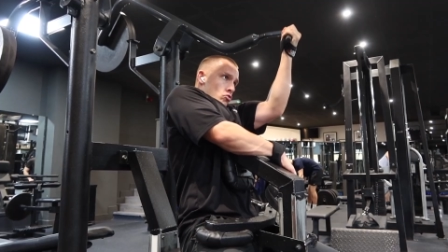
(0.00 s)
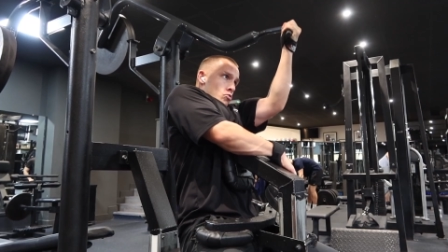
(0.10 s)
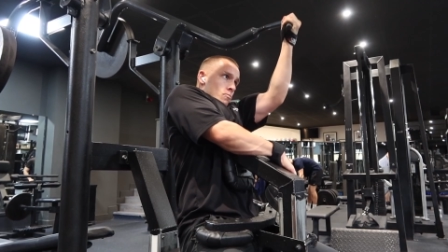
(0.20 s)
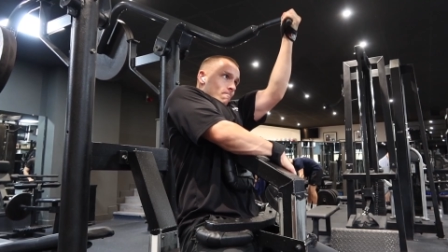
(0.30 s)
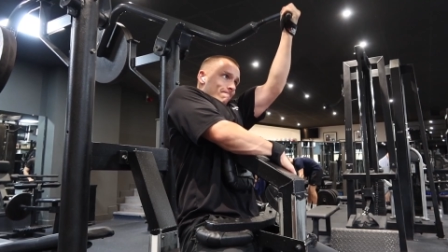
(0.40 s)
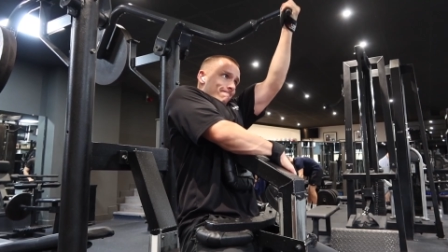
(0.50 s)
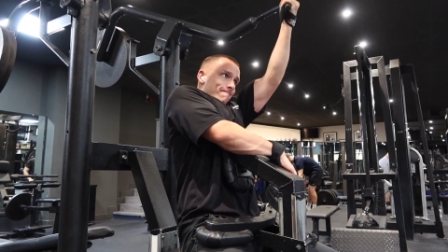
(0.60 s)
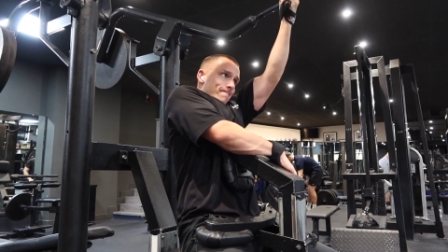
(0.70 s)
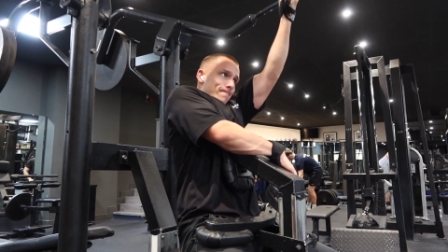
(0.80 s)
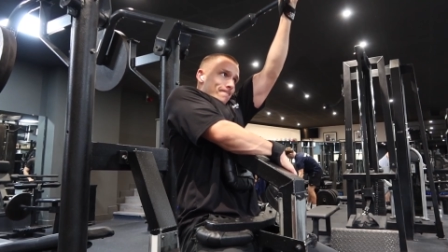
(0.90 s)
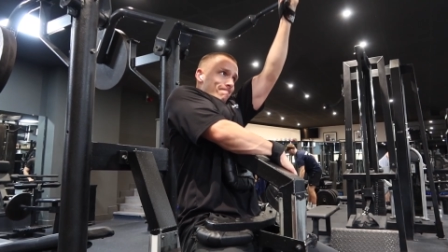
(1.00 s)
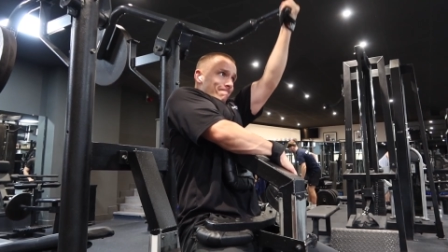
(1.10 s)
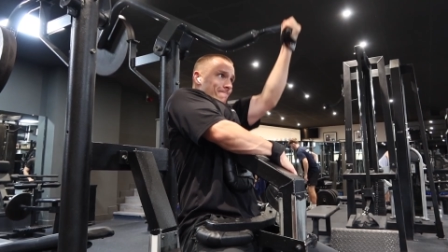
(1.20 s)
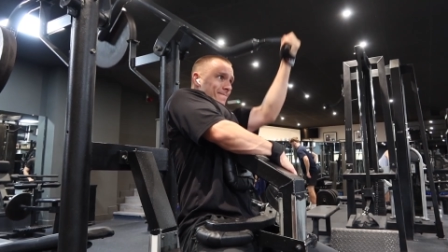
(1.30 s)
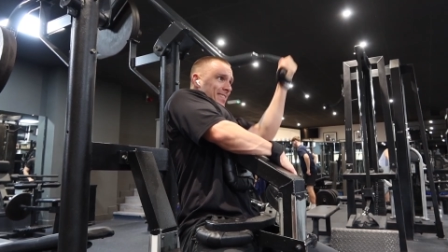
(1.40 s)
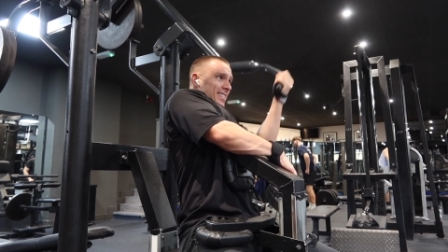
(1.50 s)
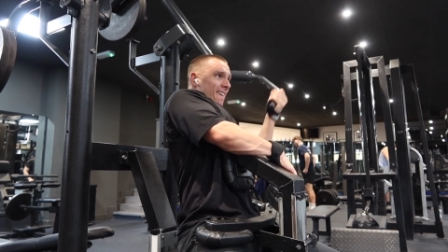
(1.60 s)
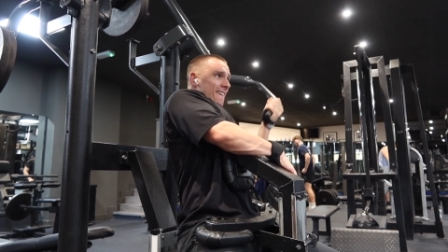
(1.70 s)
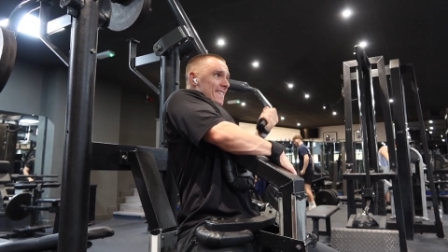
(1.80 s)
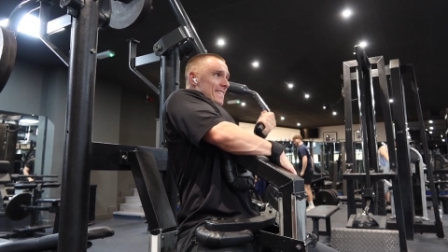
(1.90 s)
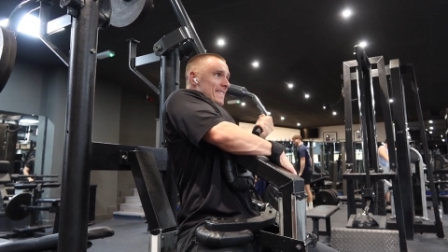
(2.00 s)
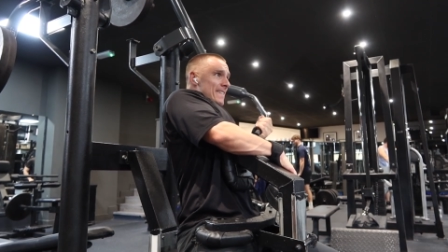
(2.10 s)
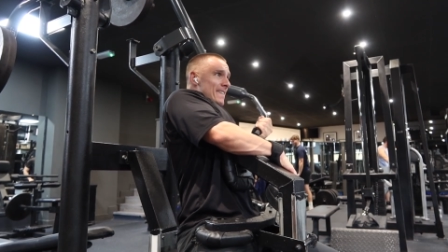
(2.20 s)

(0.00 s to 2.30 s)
said that pussy man, so why'd you let it